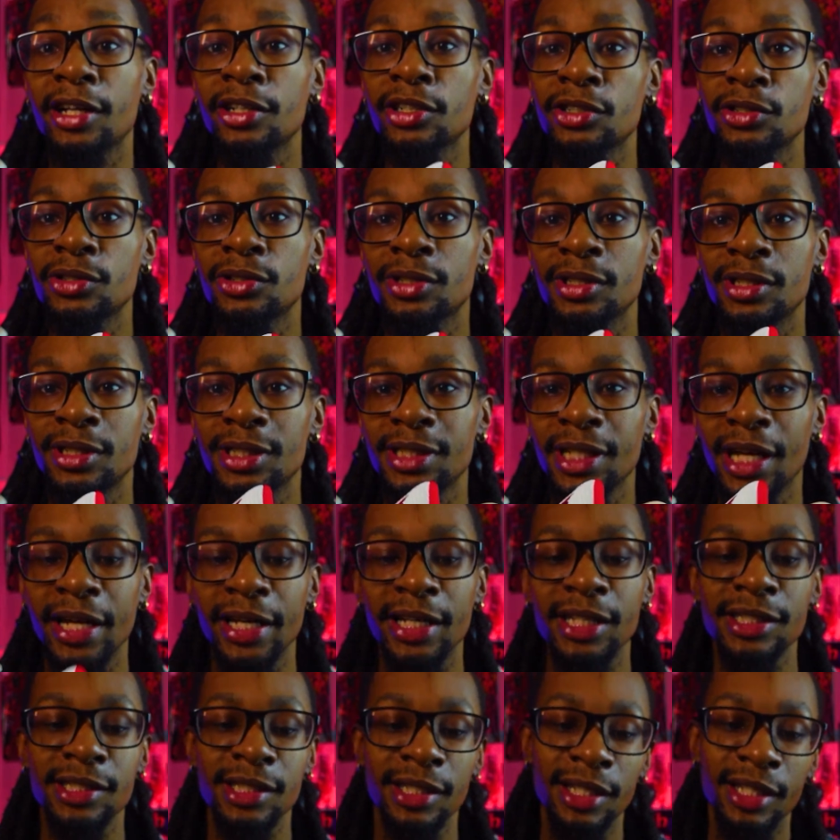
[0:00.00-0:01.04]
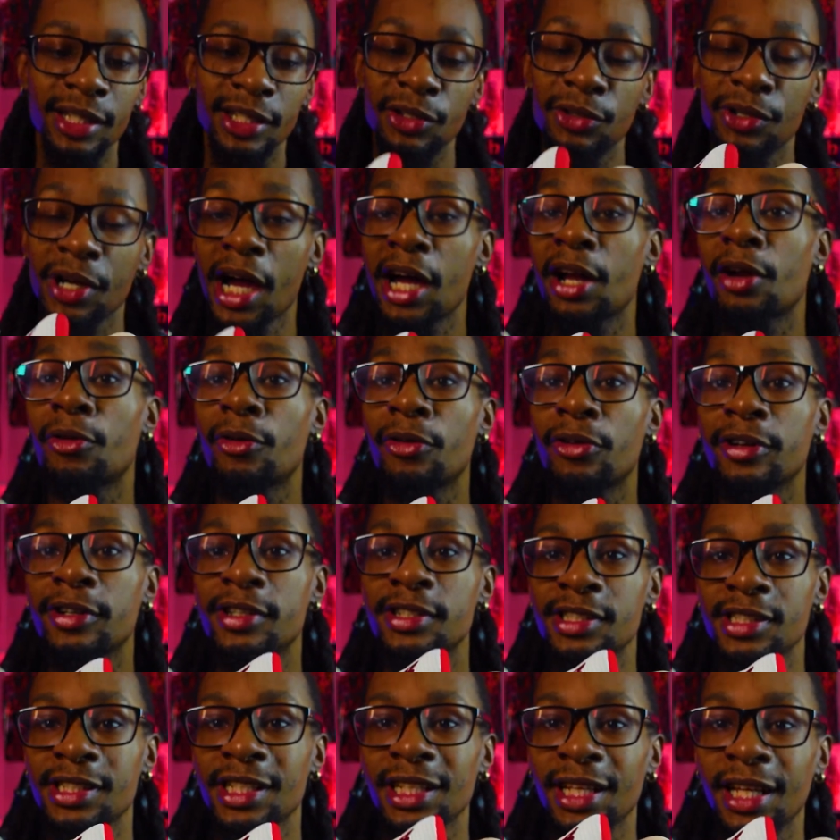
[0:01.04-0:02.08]
your shoe to the tightest, you kind of want it to
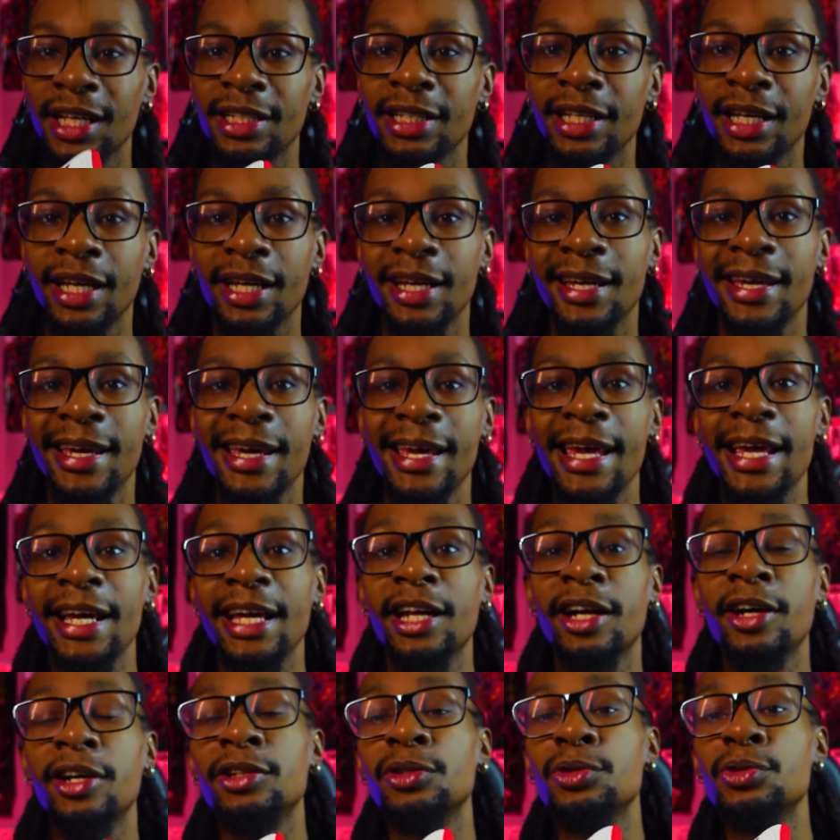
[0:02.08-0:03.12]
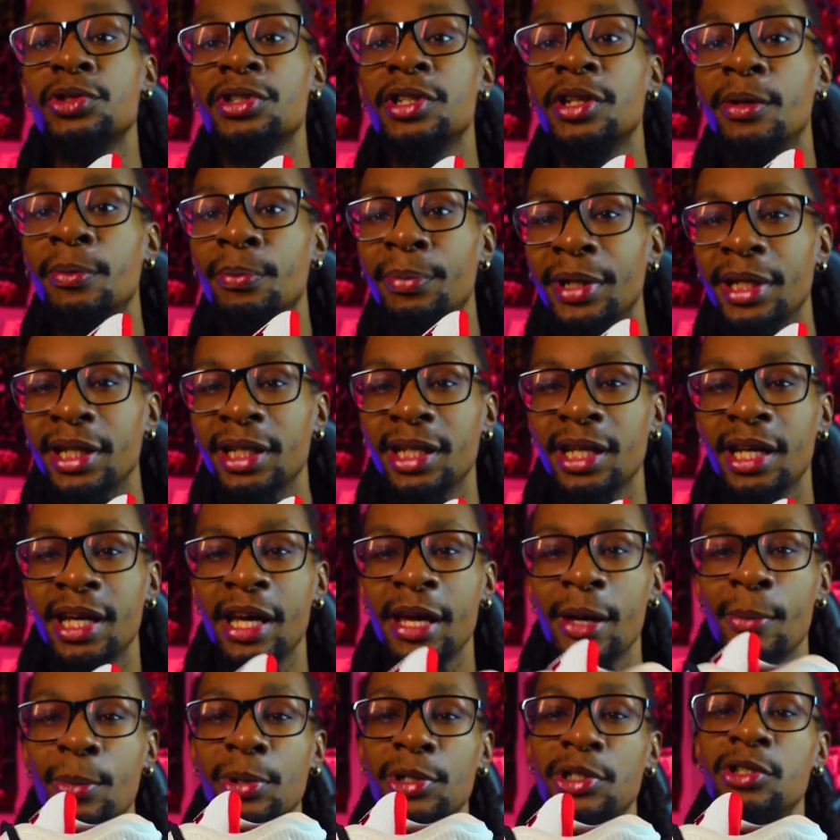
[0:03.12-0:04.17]
stay like that. It can unloosen a bit,
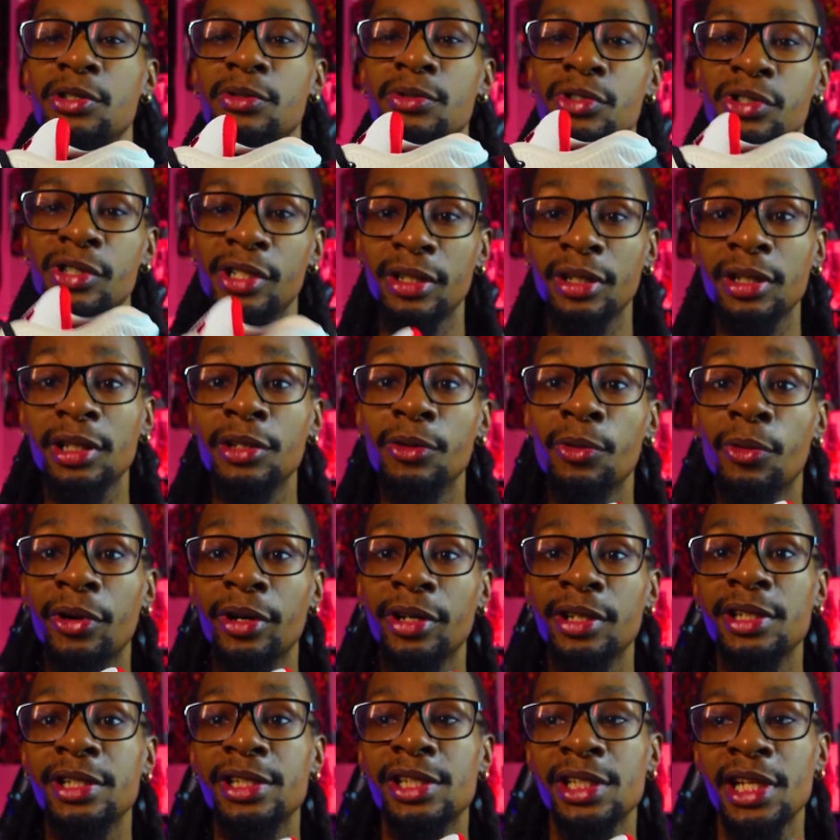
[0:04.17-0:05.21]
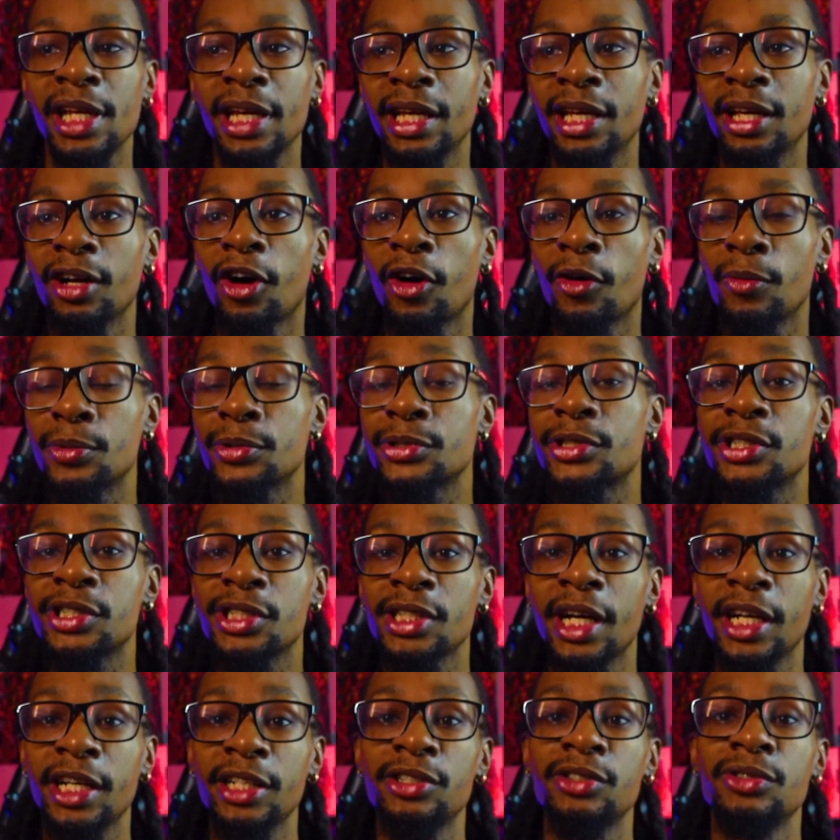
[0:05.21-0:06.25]
but you generally want it to stay almost as
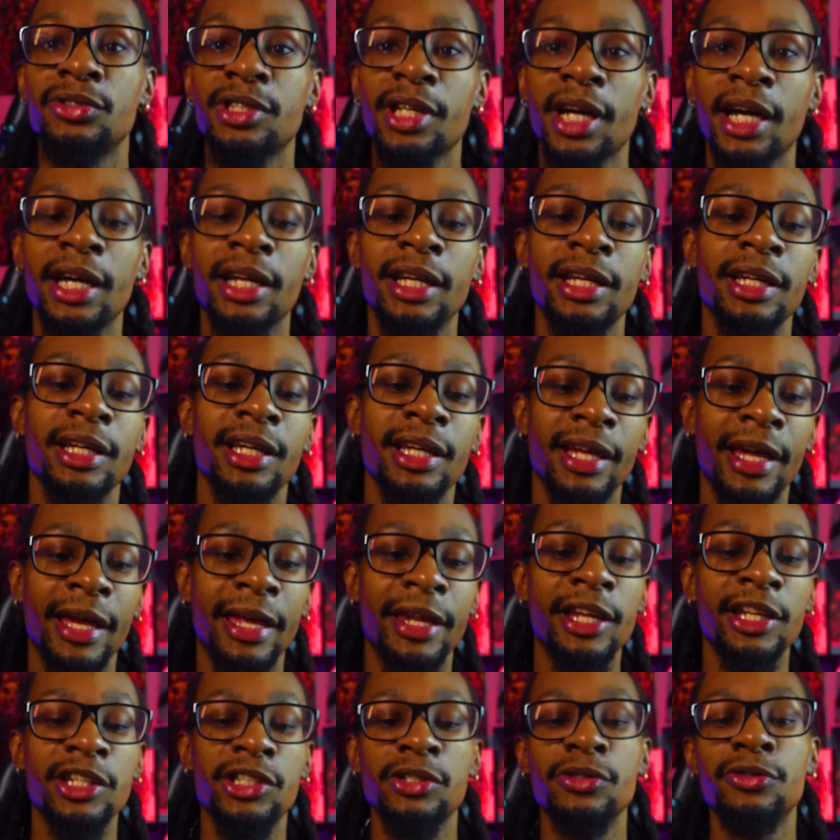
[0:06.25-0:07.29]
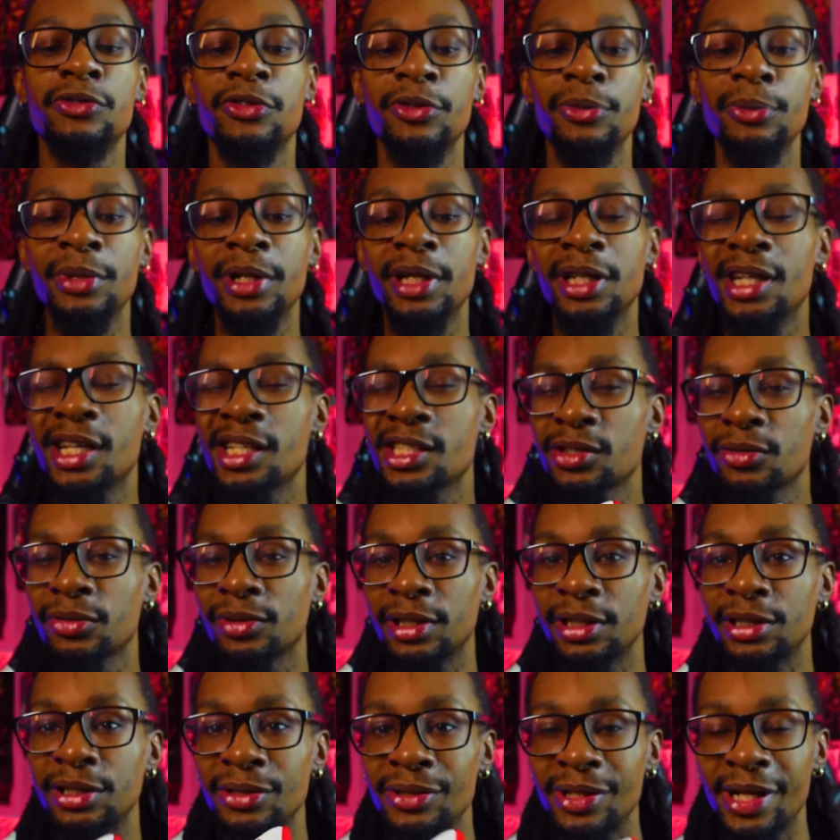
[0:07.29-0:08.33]
tight as you tied it. And this shoe, for me, it doesn't
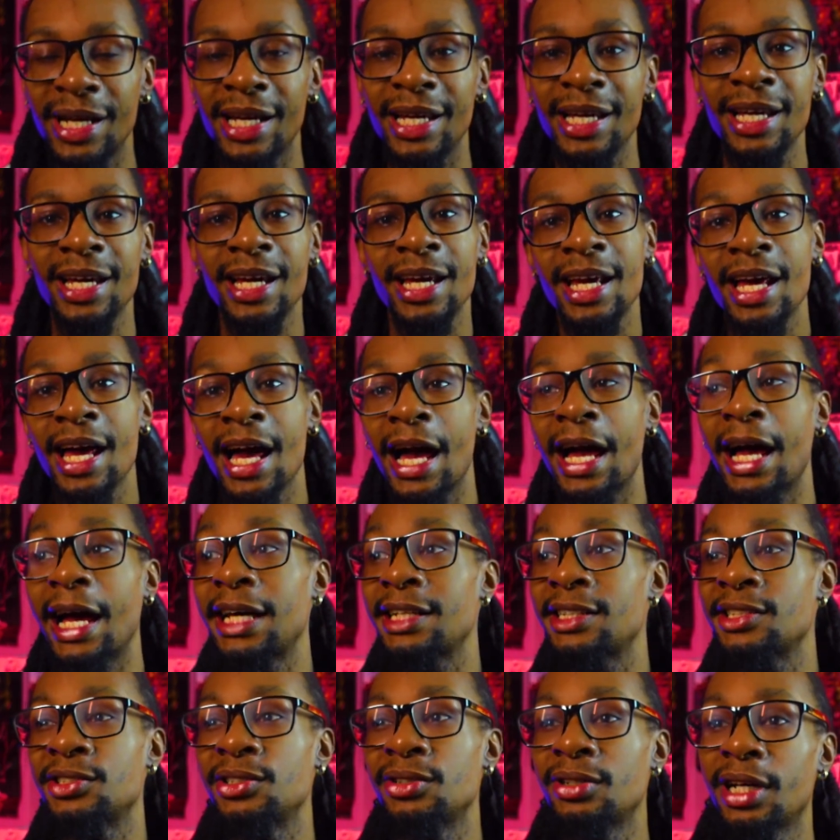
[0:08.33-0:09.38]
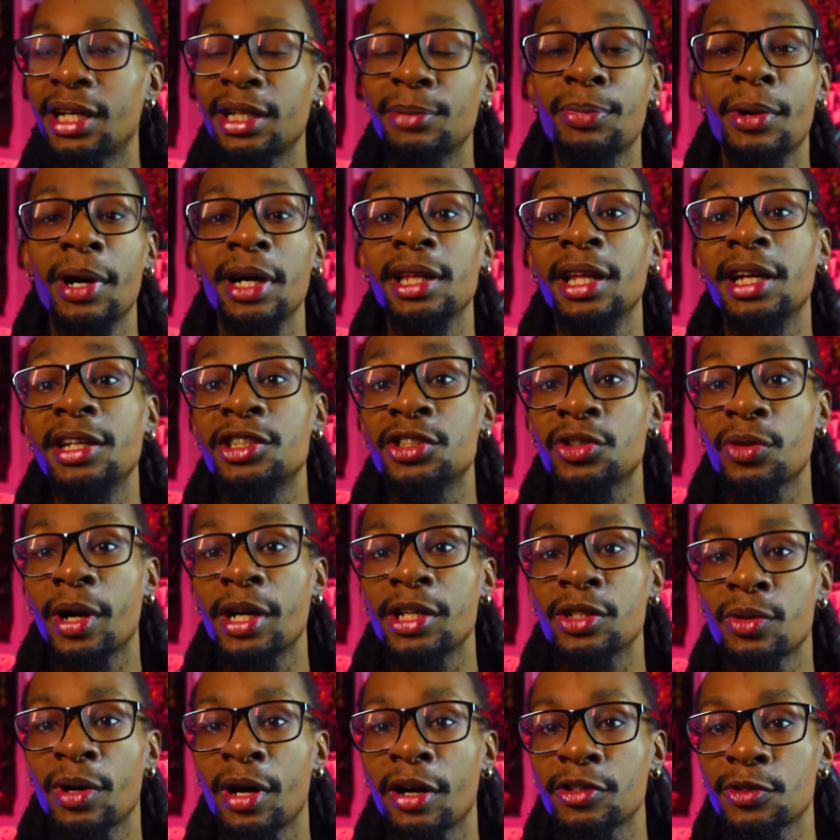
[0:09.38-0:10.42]
really do that. I had to do that probably like
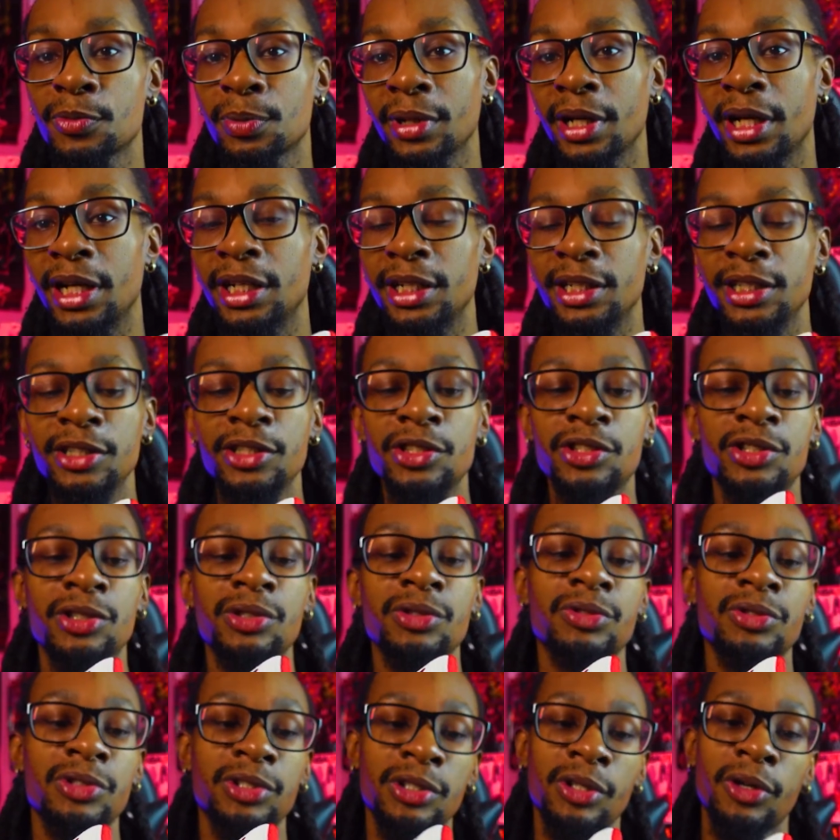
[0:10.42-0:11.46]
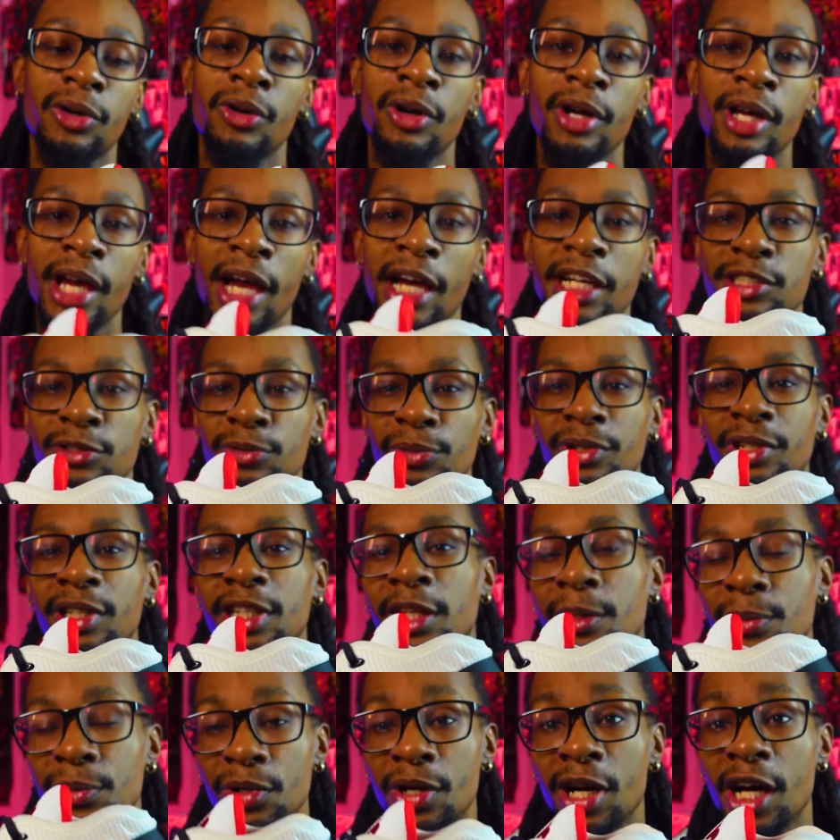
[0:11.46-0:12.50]
twice while I was playing in these shoes, so I just want to
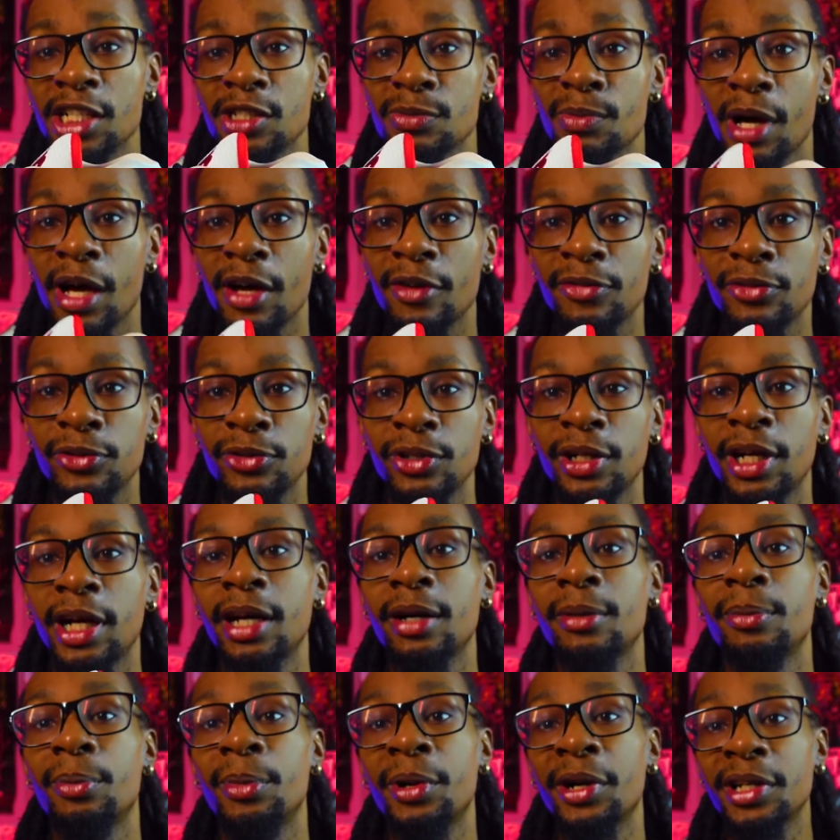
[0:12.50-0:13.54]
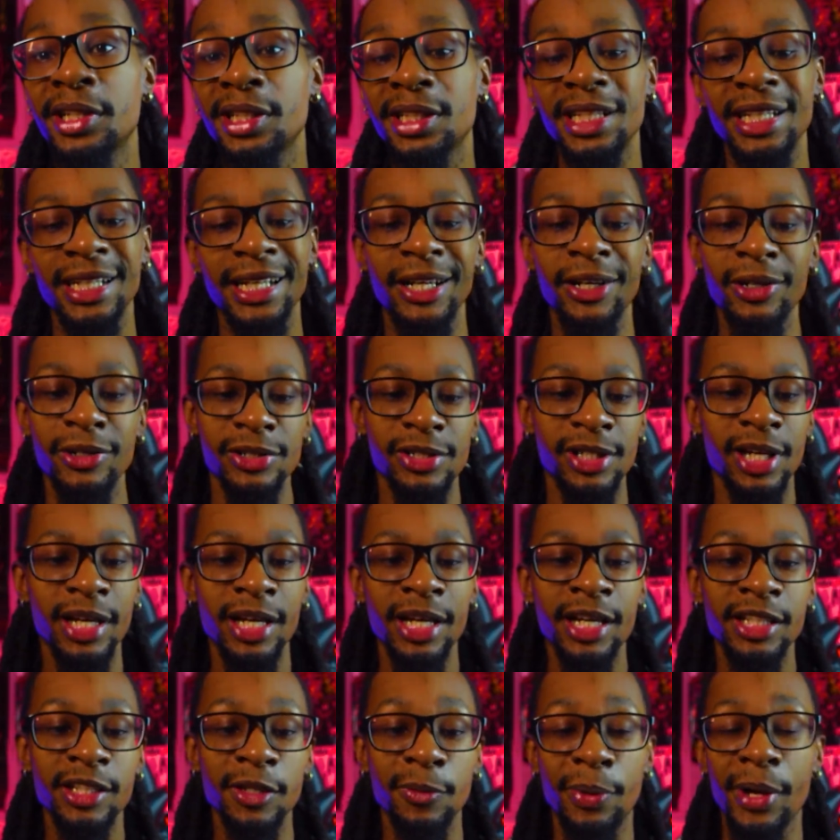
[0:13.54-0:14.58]
keep you guys mindful of that. But everything else,
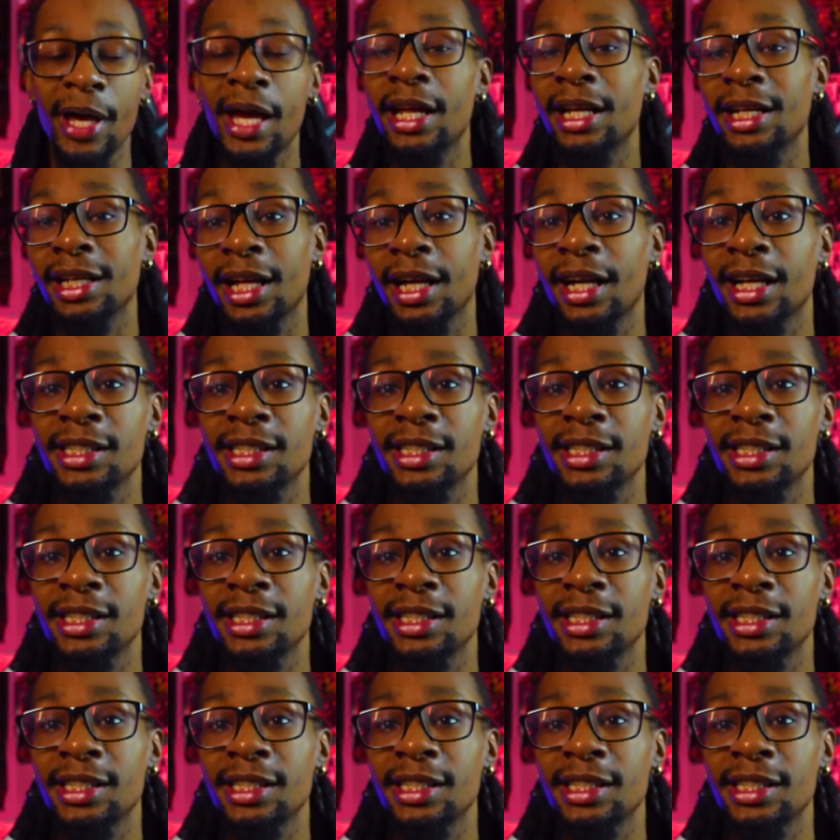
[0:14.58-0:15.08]
the padding, like